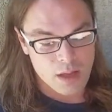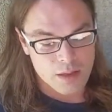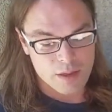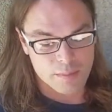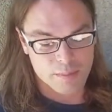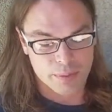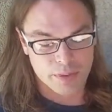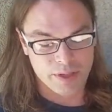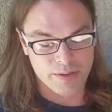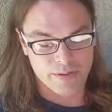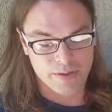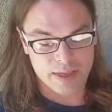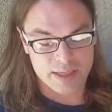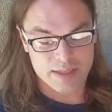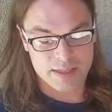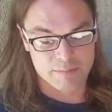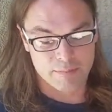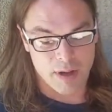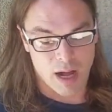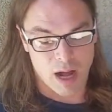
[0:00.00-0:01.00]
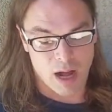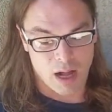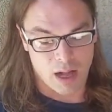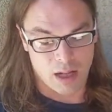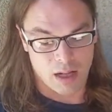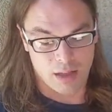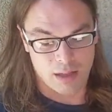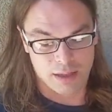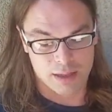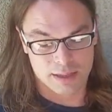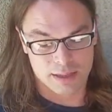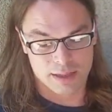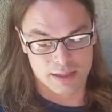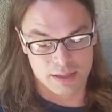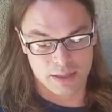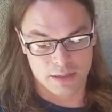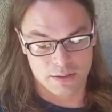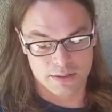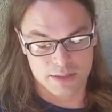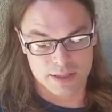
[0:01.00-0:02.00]
the prefix mal
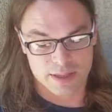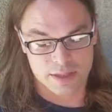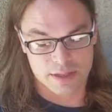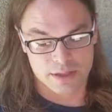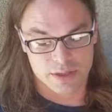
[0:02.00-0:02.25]
denotes the